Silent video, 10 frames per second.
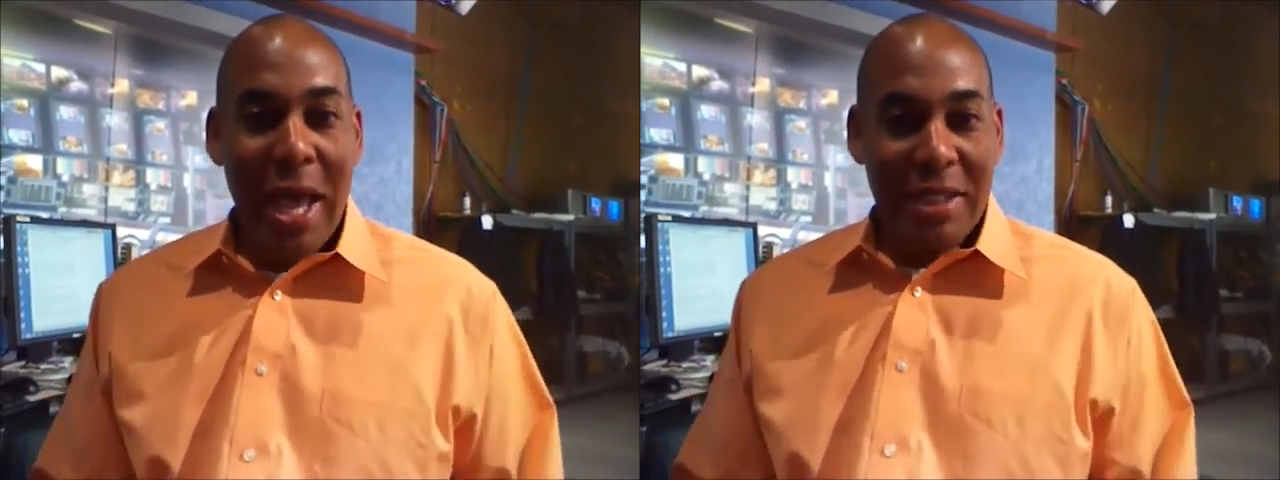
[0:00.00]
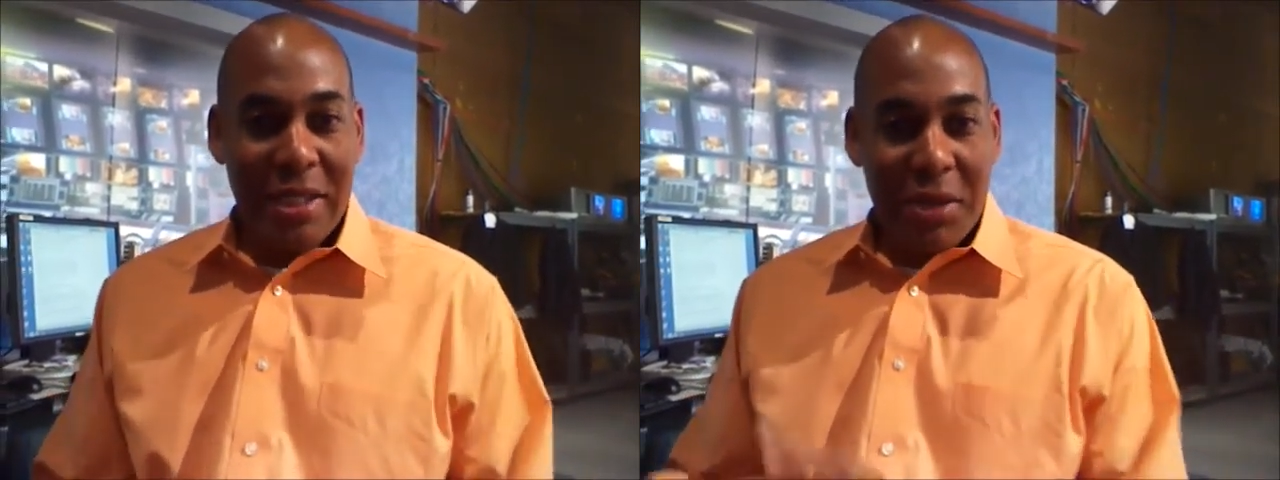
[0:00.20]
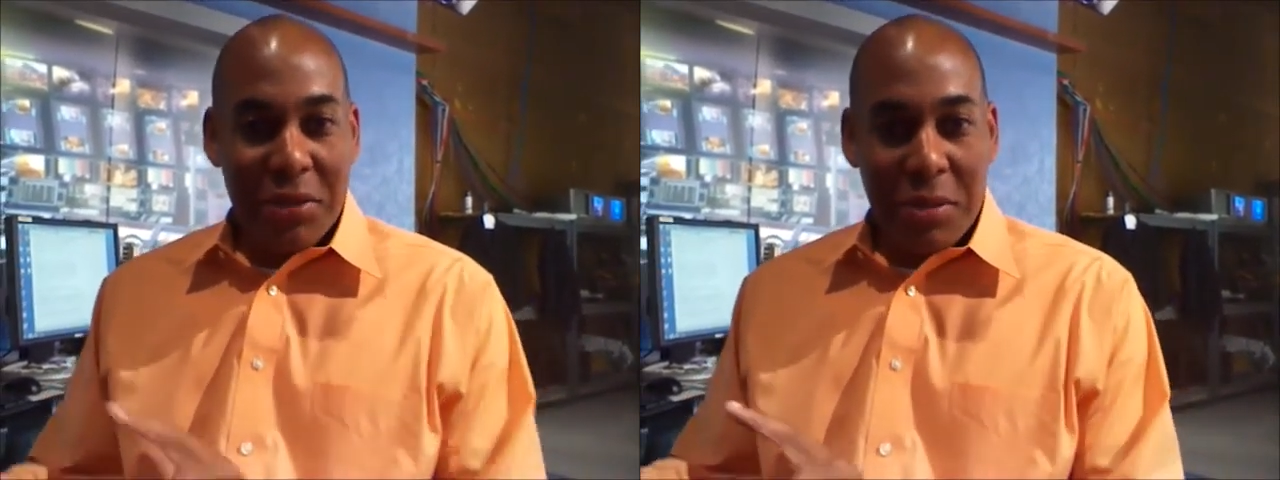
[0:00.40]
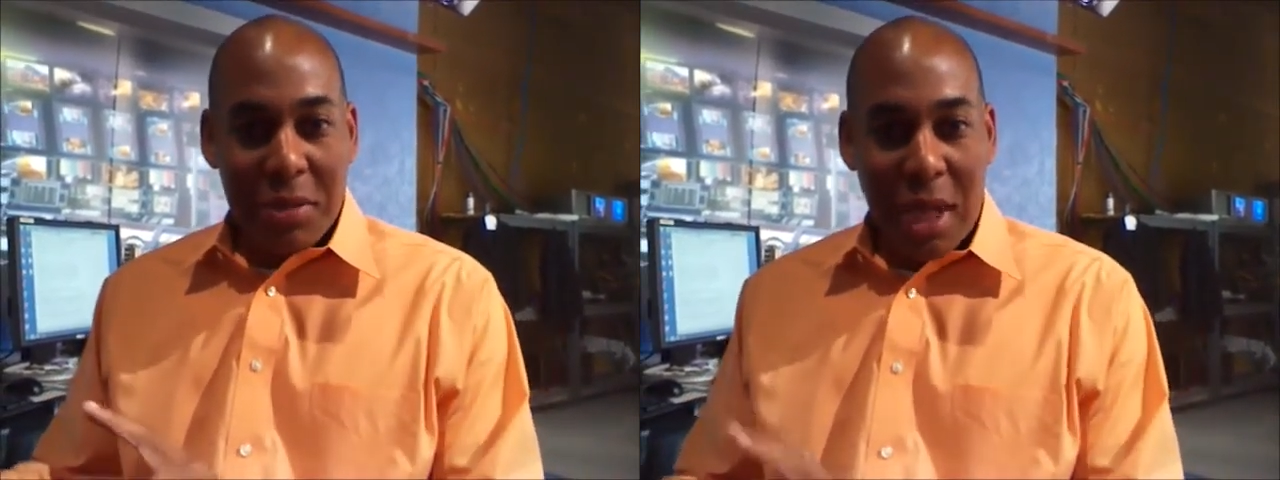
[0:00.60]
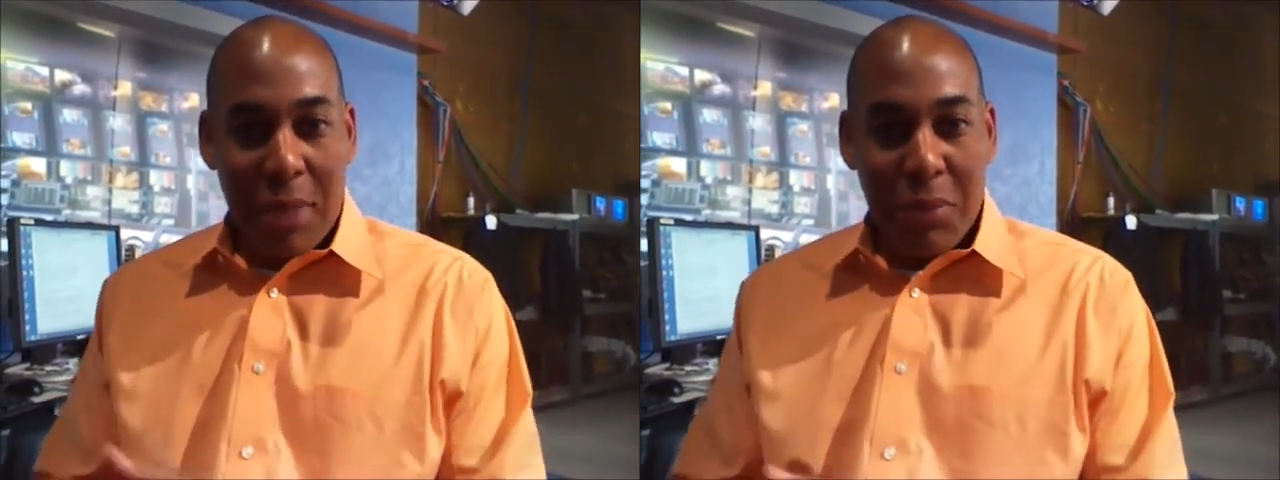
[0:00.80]
as these
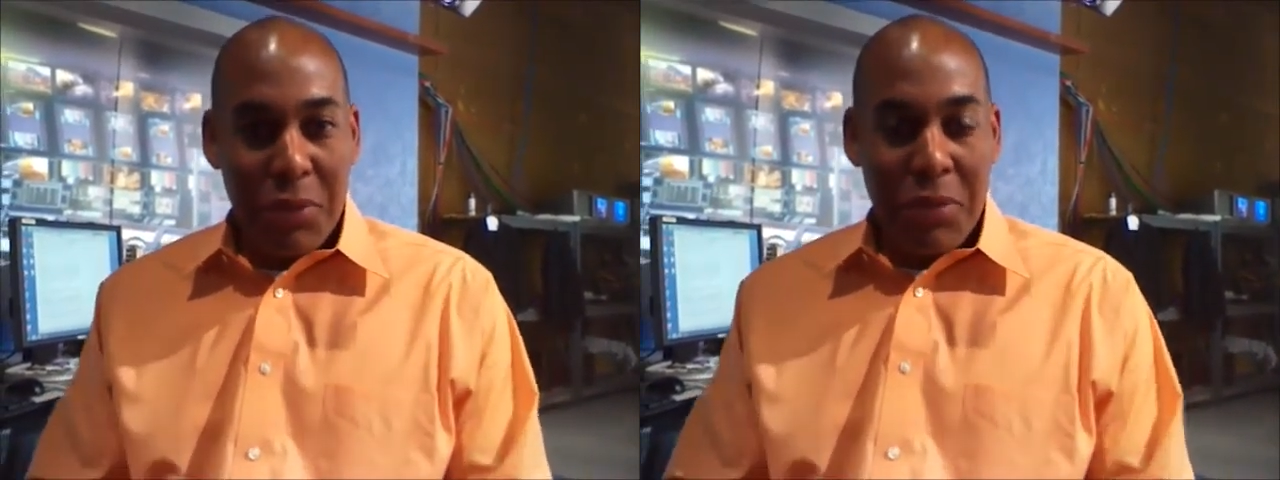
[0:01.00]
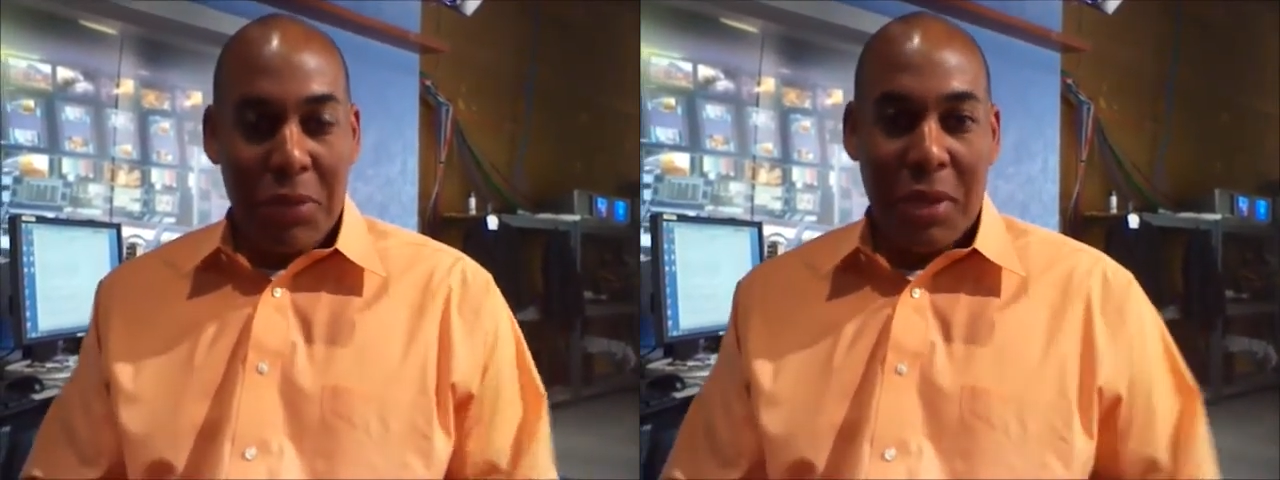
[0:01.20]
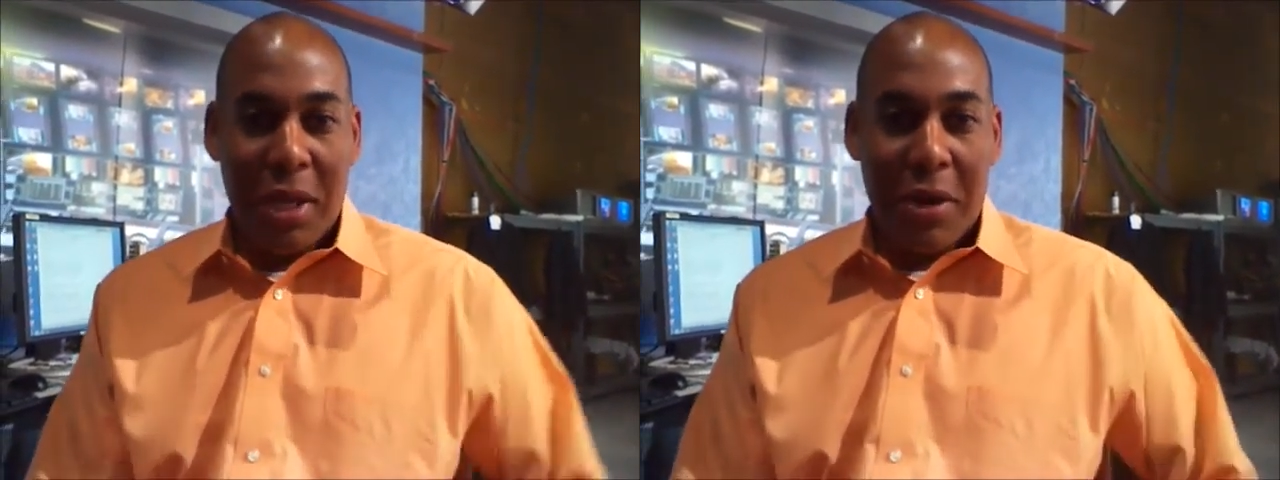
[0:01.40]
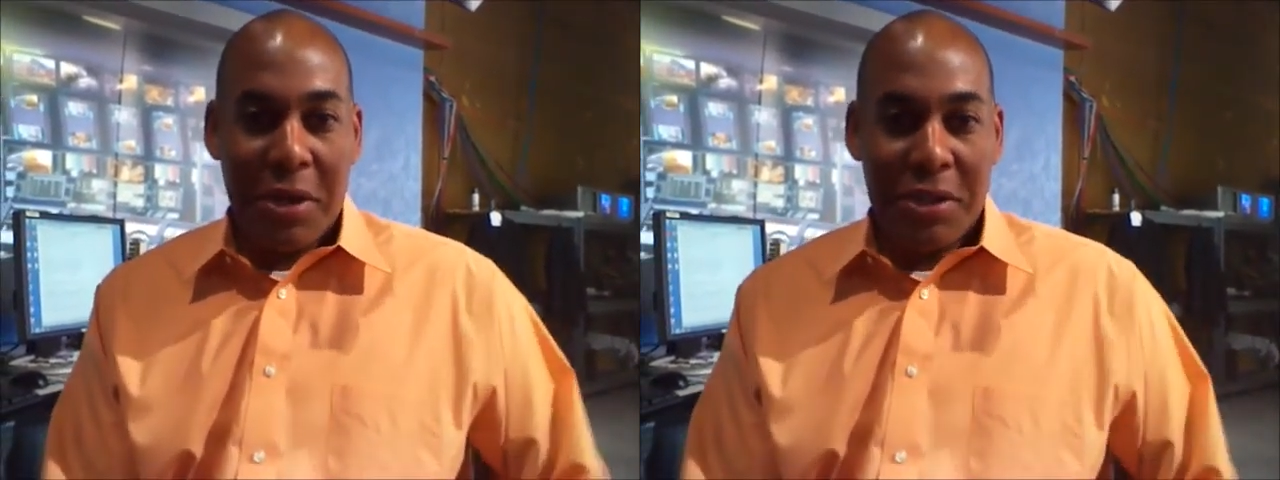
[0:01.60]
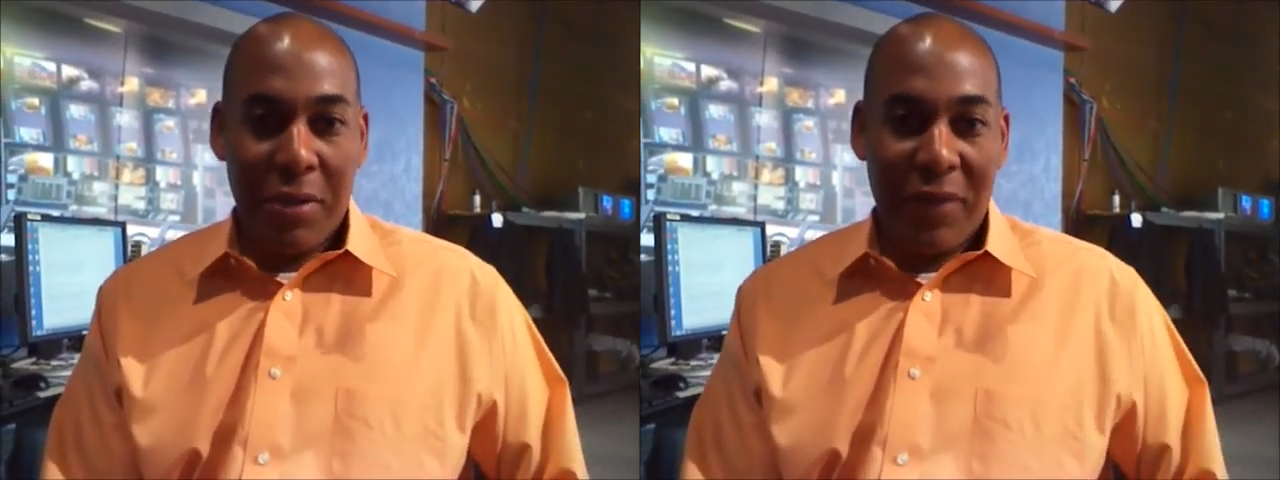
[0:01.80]
thunderstorms kind of move through the
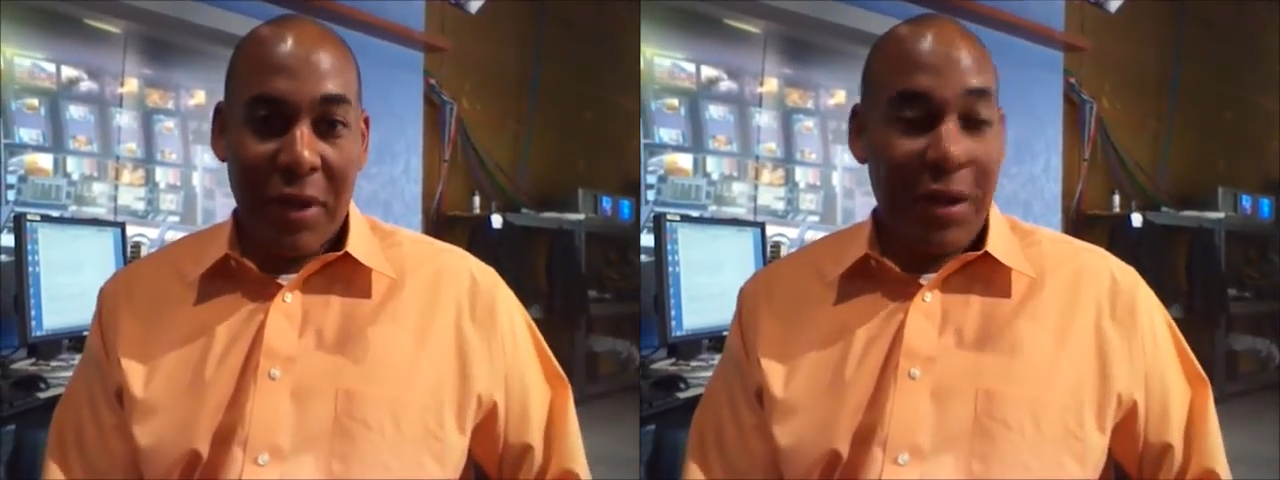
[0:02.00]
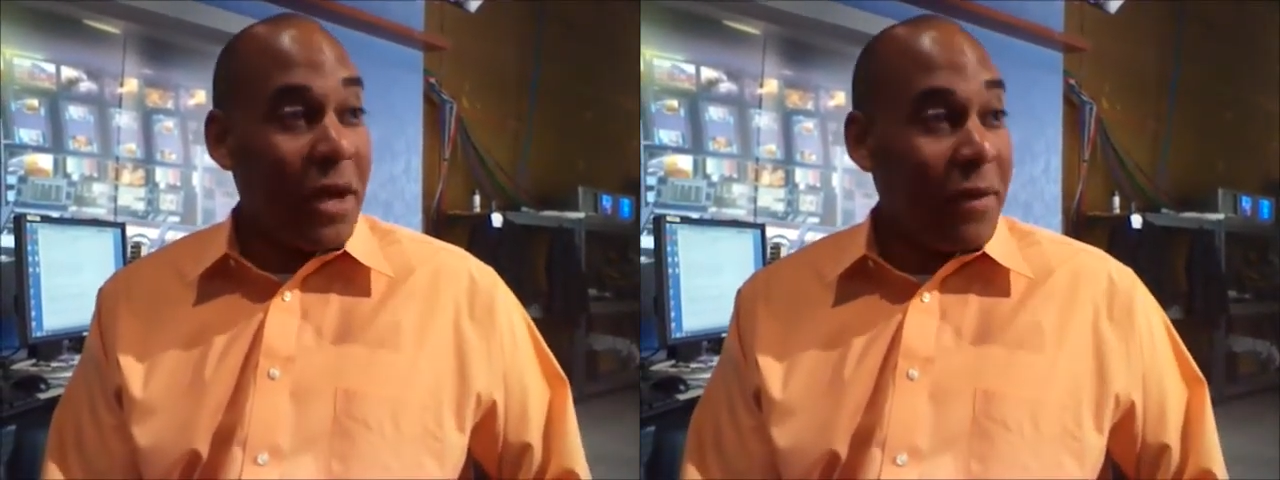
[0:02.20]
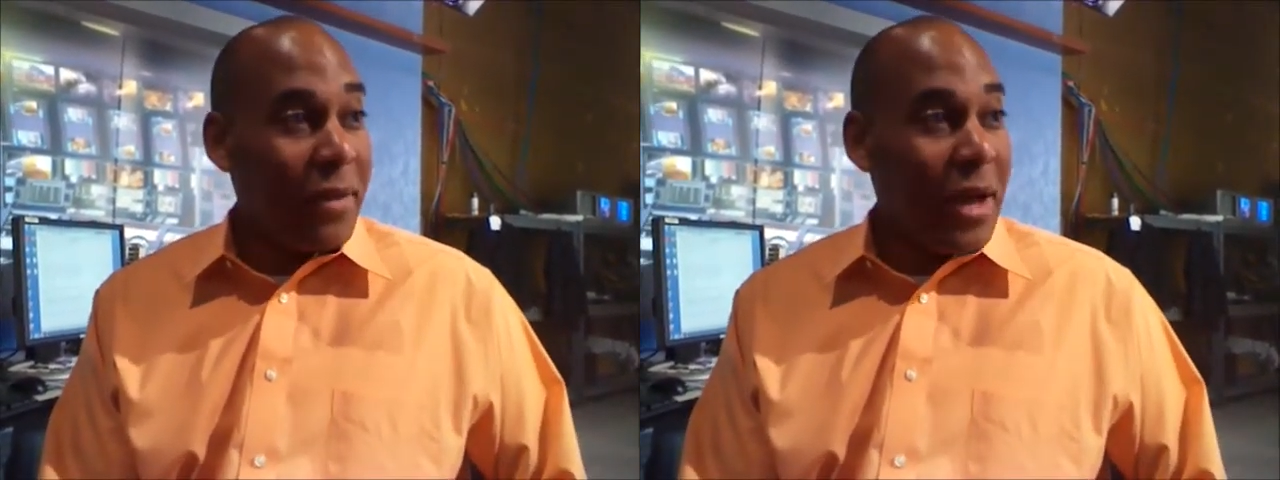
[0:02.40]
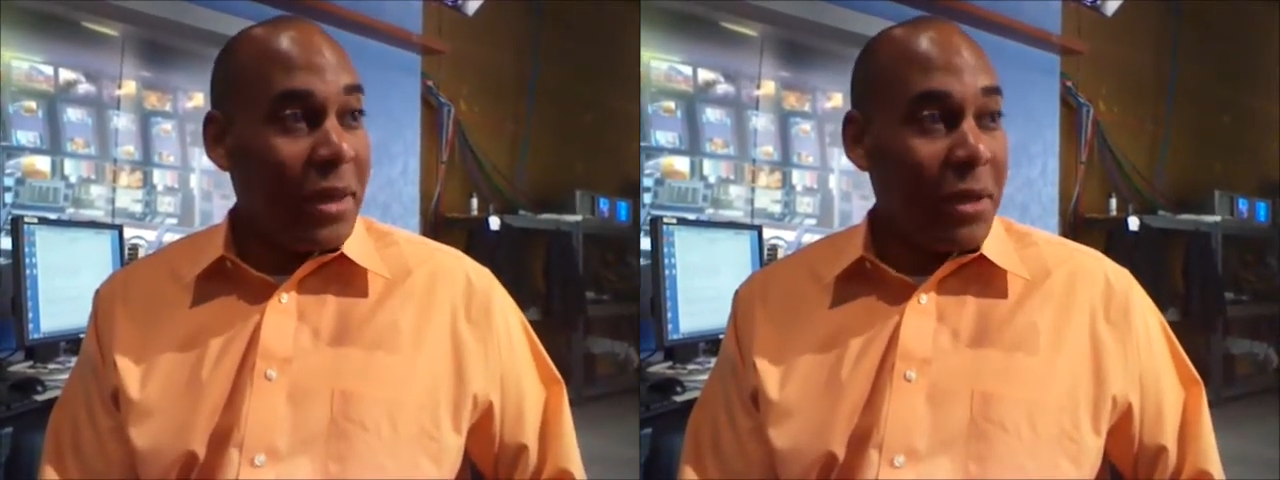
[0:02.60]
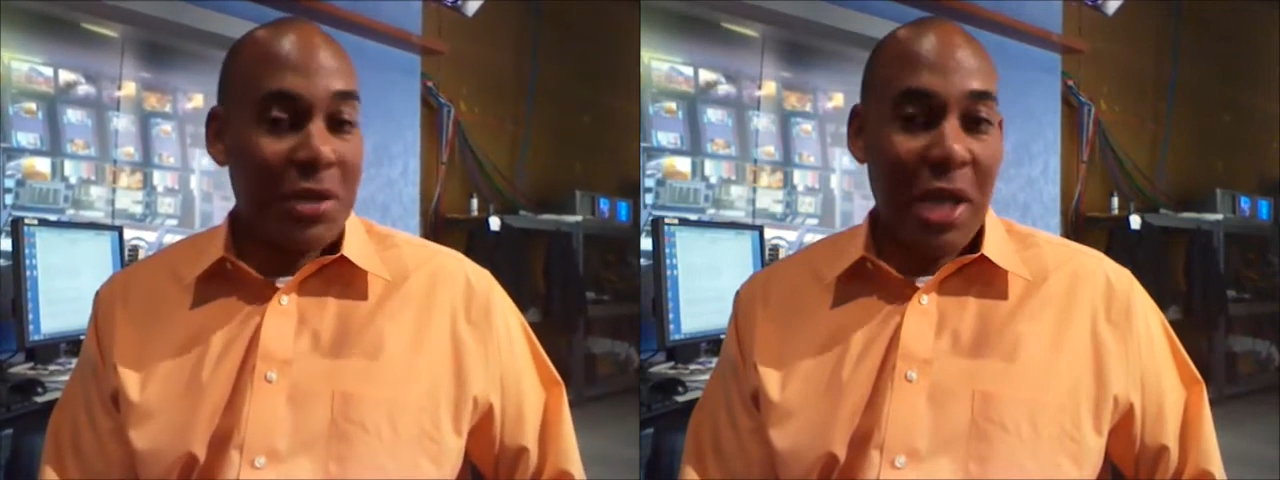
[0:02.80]
area. So be very careful out there.